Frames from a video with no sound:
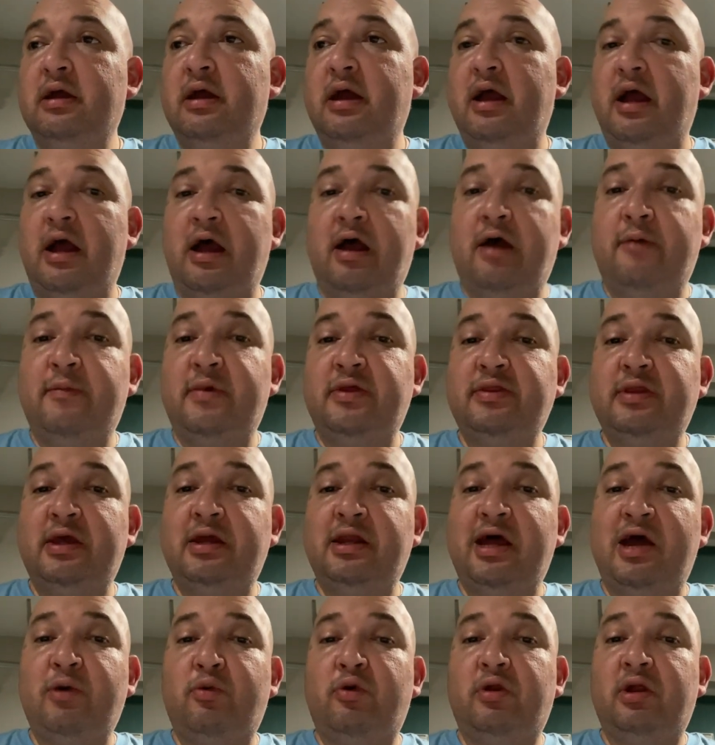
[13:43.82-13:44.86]
and then
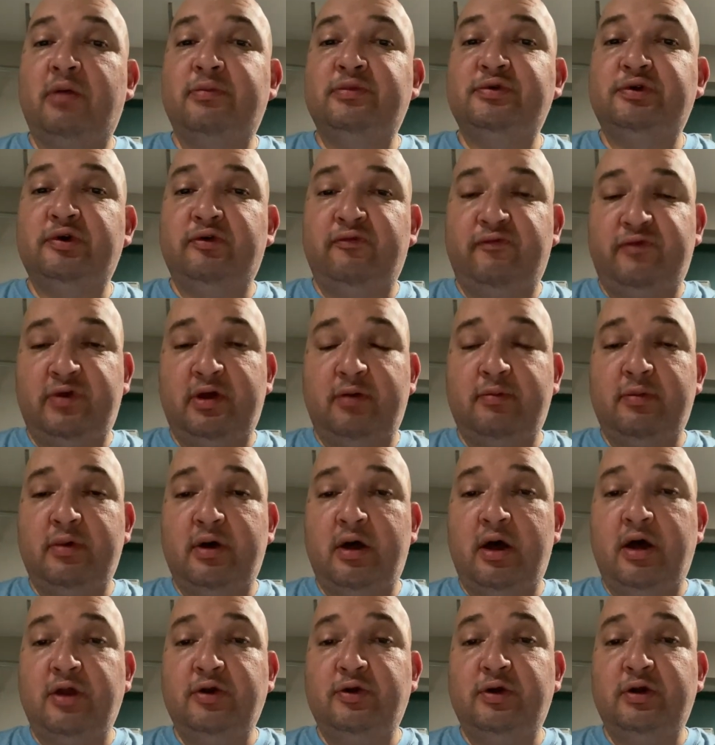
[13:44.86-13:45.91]
I will observe them
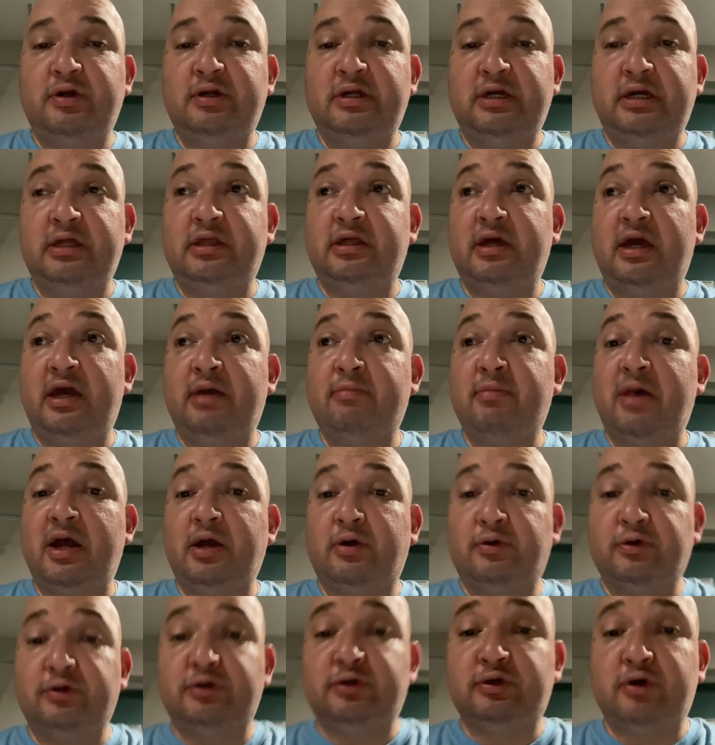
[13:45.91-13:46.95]
underneath a
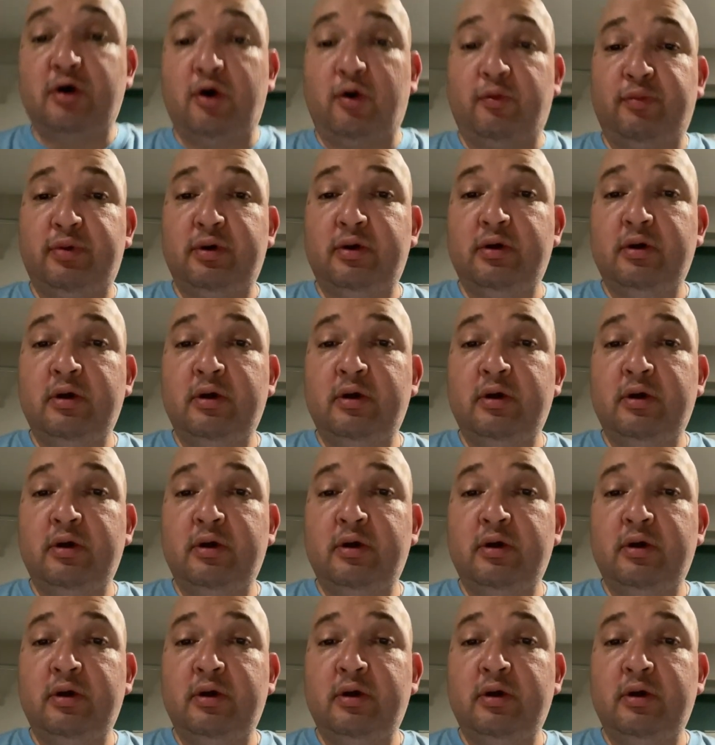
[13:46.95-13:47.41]
microscope.